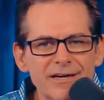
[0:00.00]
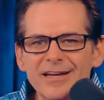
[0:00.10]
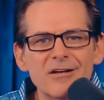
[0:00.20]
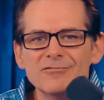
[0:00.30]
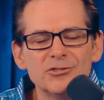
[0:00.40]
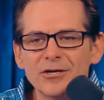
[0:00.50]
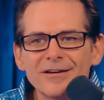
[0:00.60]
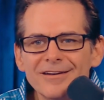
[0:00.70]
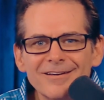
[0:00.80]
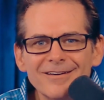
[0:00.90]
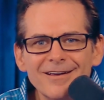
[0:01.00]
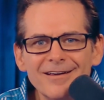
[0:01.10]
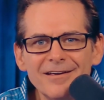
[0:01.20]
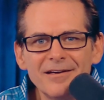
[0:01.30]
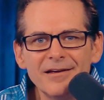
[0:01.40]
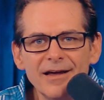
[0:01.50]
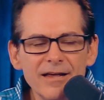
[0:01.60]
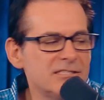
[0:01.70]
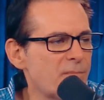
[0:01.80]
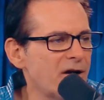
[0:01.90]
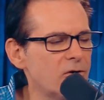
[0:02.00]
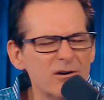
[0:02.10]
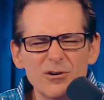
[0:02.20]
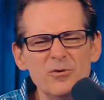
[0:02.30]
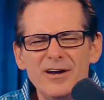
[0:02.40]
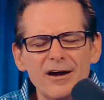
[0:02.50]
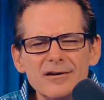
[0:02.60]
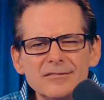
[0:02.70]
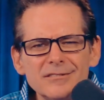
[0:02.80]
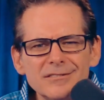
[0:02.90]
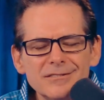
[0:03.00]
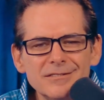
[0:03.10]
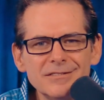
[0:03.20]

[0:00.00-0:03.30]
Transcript: He didn't give a shit. Hey, this might hurt her. Who cares?